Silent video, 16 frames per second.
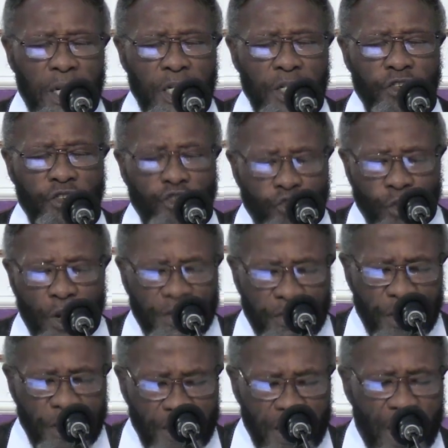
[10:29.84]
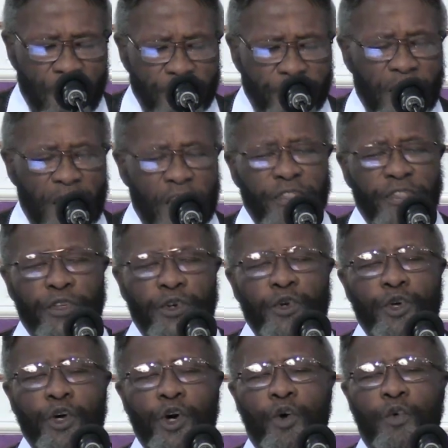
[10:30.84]
strengthen their faith through
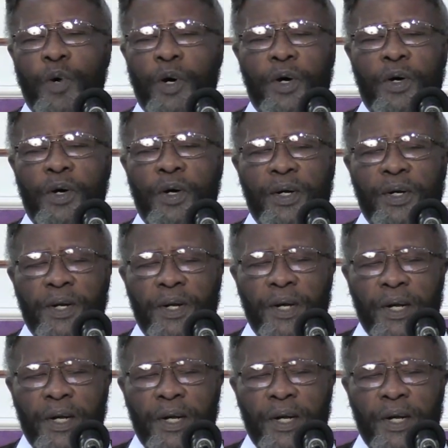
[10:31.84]
your word,